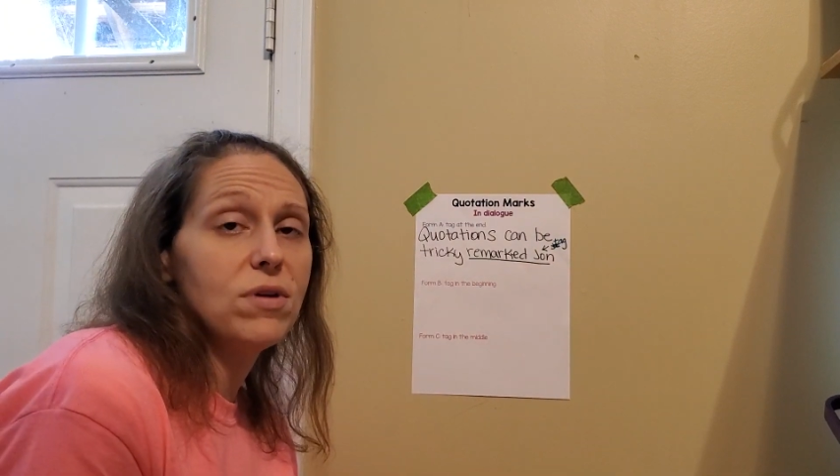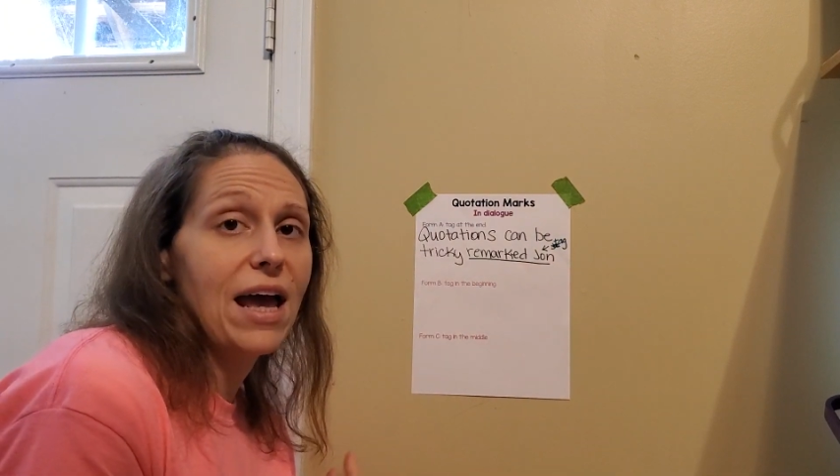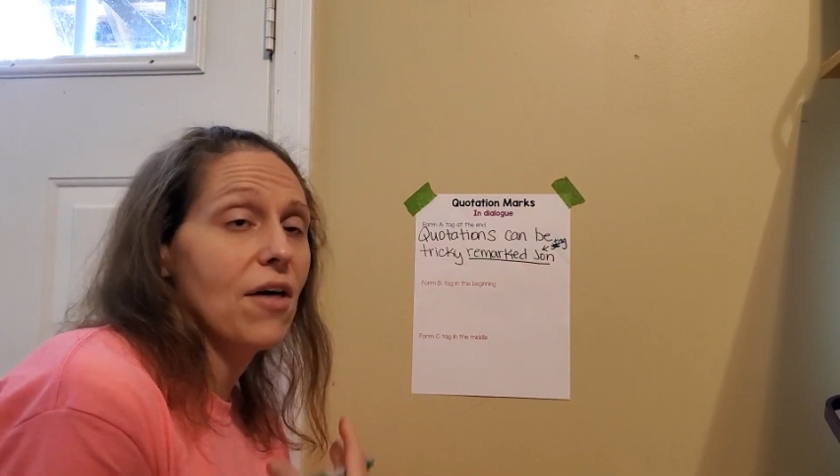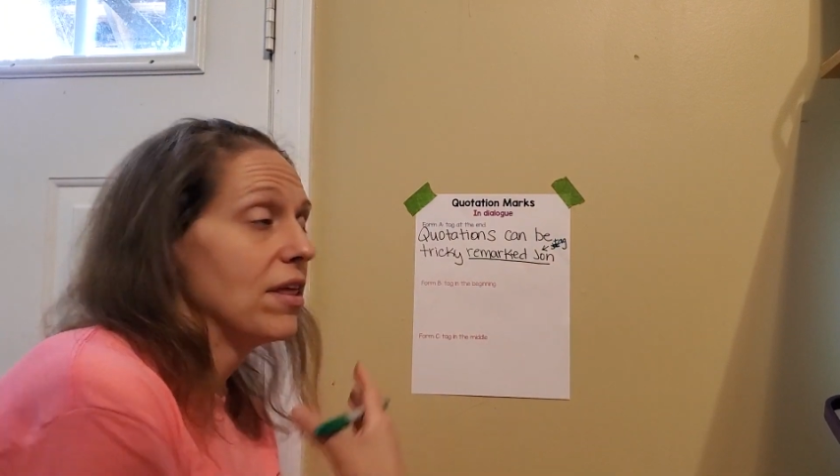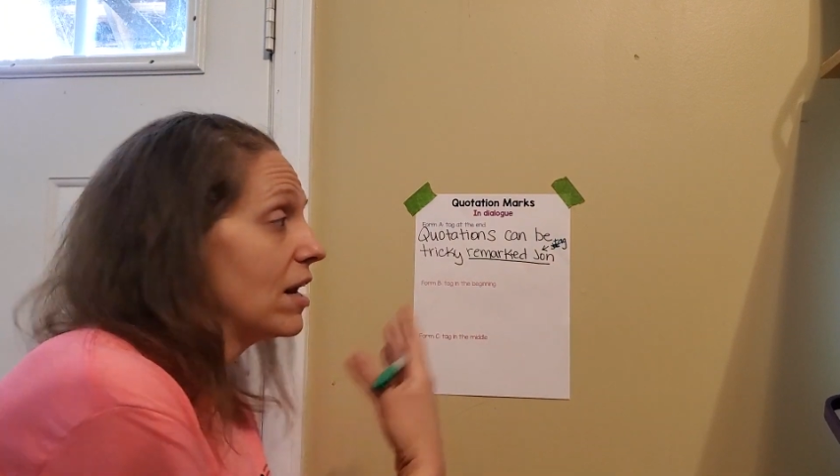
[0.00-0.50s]

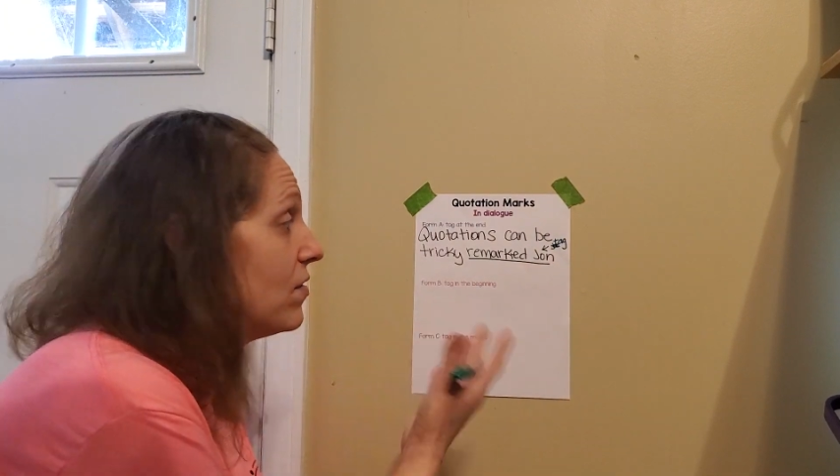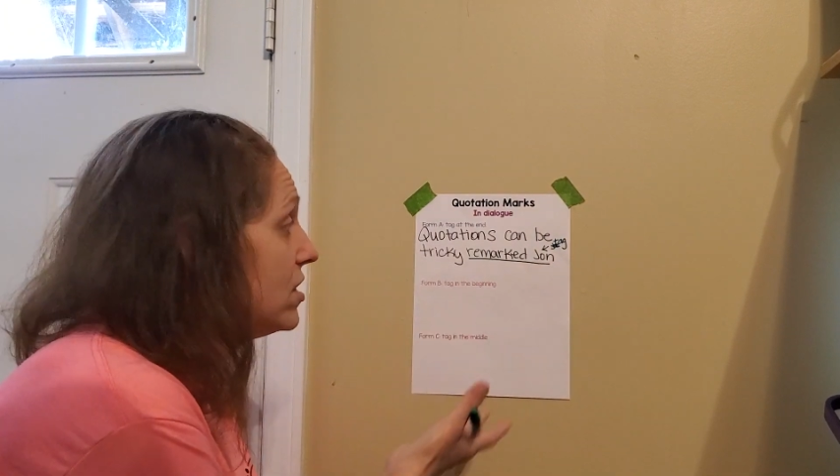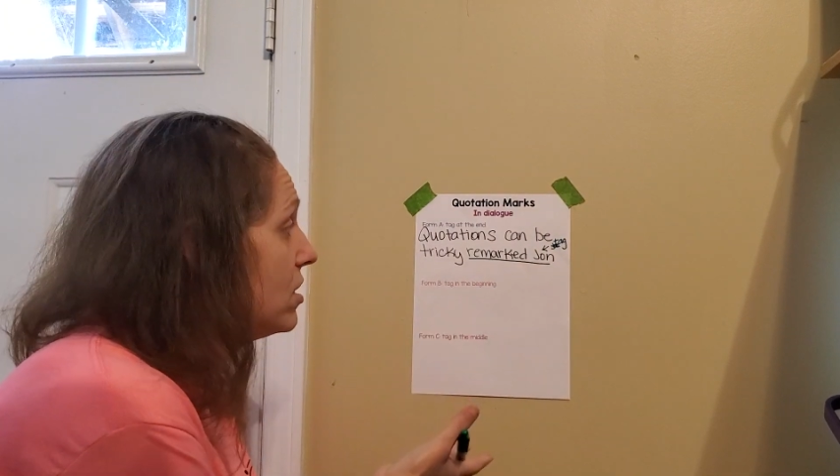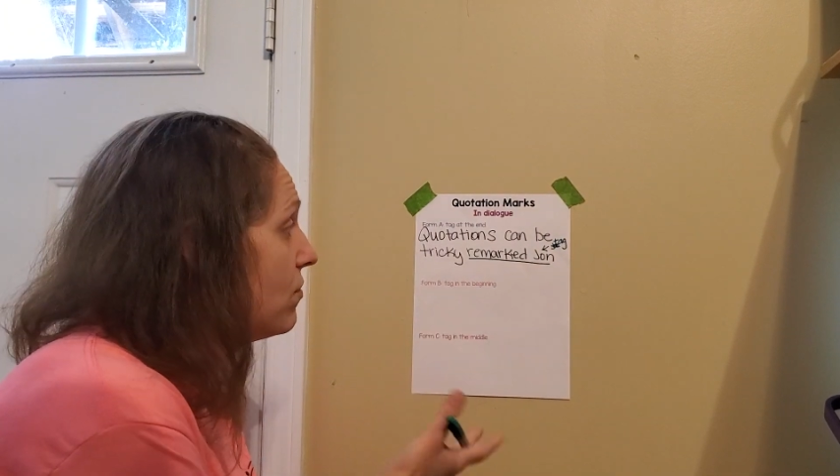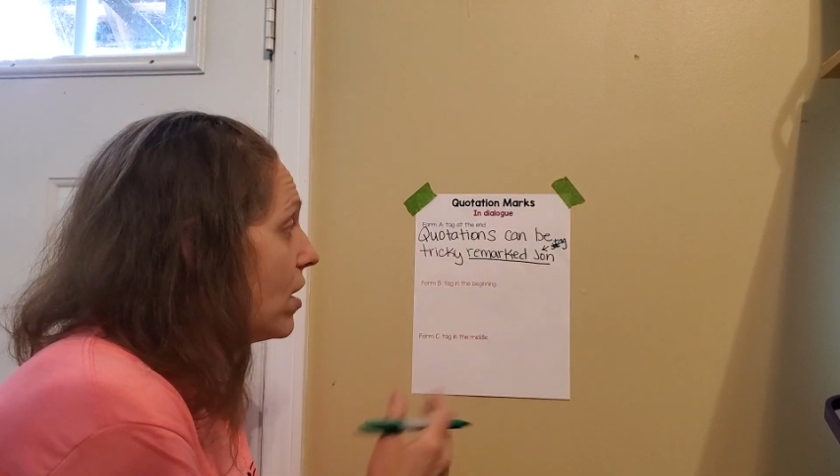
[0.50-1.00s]
now that I've
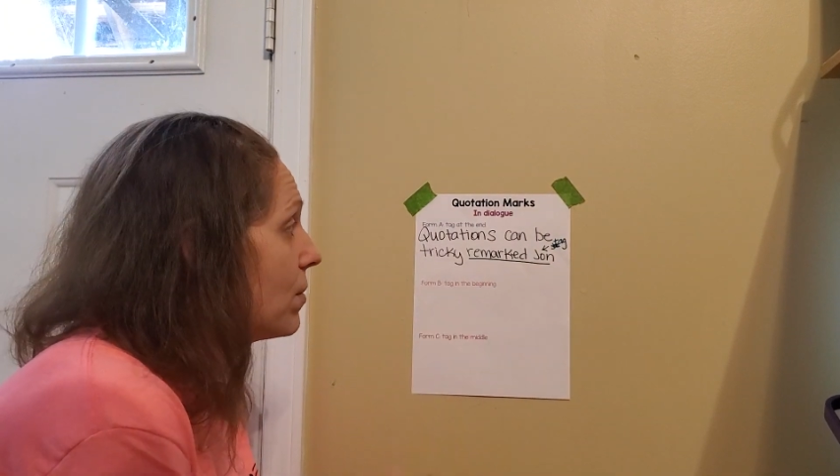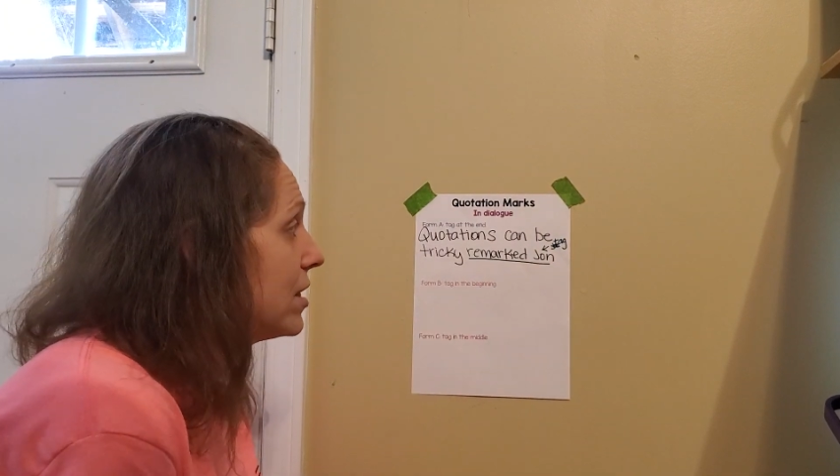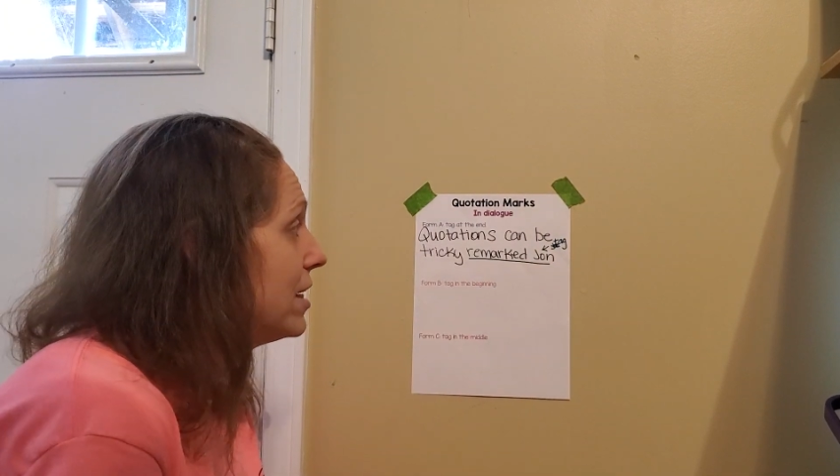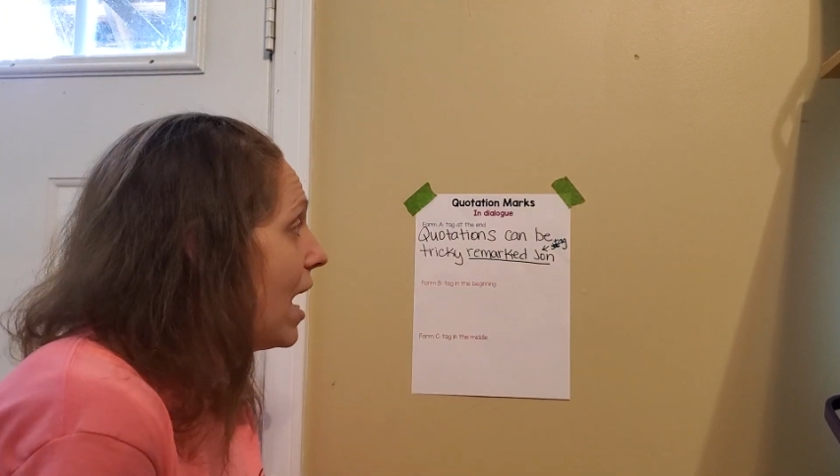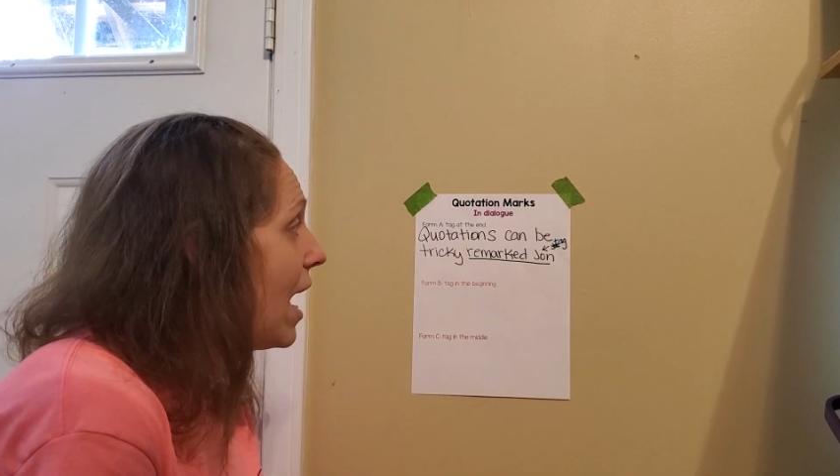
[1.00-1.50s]
identified my
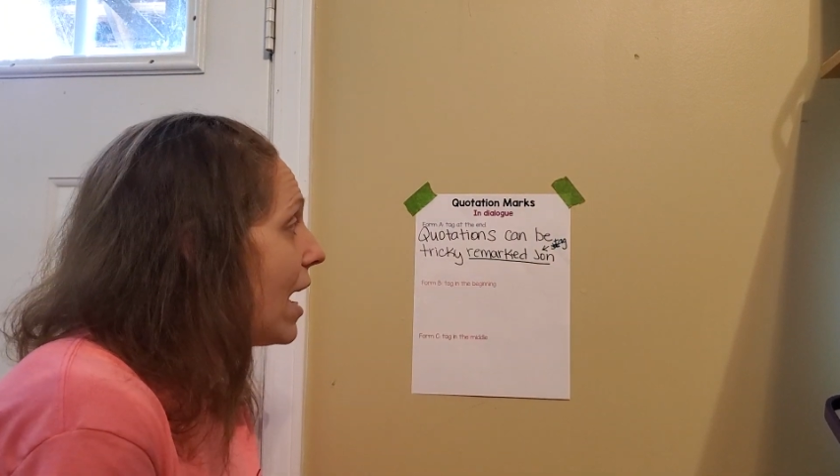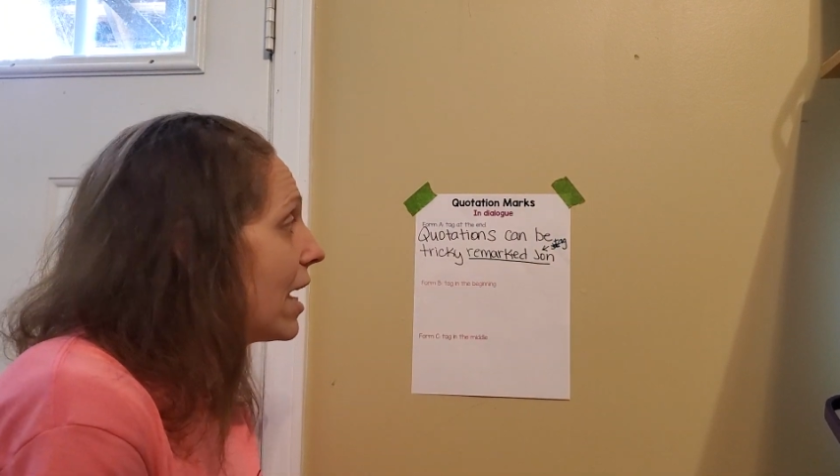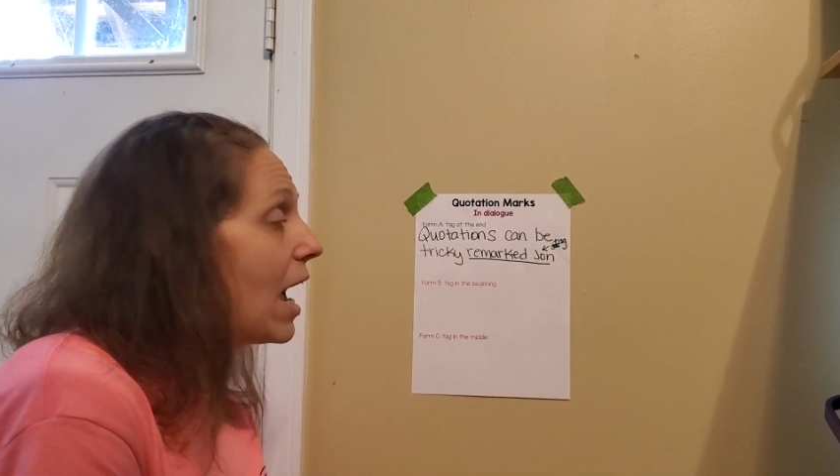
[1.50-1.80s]
tag,